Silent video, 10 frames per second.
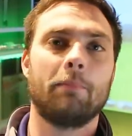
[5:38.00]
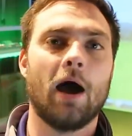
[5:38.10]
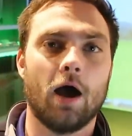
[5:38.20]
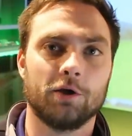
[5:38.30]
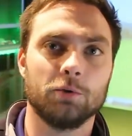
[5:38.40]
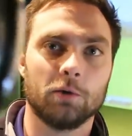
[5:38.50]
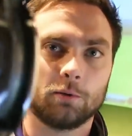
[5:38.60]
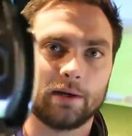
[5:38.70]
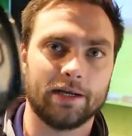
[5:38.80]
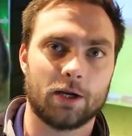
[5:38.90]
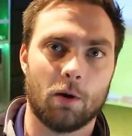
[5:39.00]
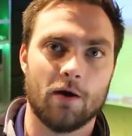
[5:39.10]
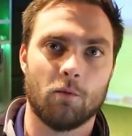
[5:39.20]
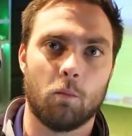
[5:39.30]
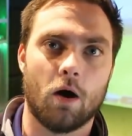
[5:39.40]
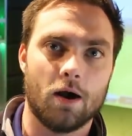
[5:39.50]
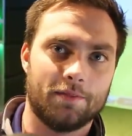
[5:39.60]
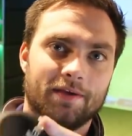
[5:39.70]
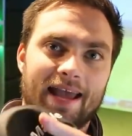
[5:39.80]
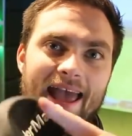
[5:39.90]
But I do want to quickly go over why
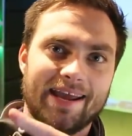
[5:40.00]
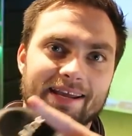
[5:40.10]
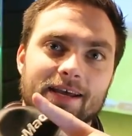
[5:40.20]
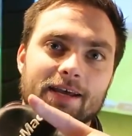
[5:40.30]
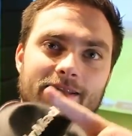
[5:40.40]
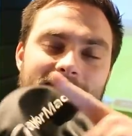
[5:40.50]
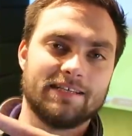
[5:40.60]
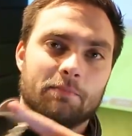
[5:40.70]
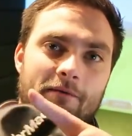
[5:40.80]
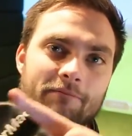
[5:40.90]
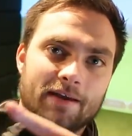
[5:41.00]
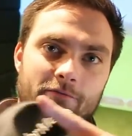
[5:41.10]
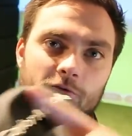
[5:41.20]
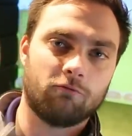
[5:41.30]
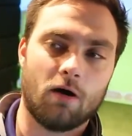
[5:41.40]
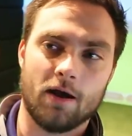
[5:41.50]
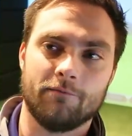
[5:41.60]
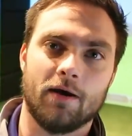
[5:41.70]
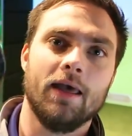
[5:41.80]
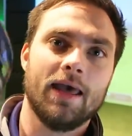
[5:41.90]
I think A, this is my favourite
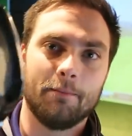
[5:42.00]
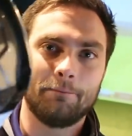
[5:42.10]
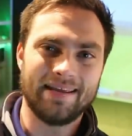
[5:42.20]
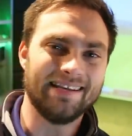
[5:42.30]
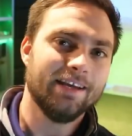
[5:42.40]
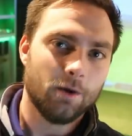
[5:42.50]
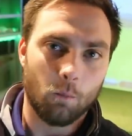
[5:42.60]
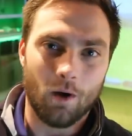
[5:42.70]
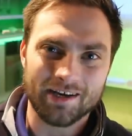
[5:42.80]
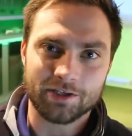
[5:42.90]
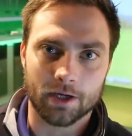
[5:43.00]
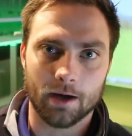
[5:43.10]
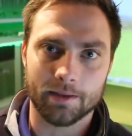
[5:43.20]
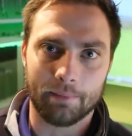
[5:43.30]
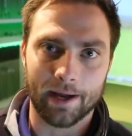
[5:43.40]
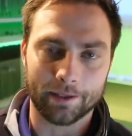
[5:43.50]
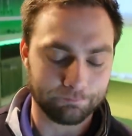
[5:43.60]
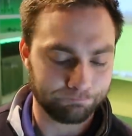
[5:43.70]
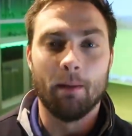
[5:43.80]
driver, and B, why it should go in the bag.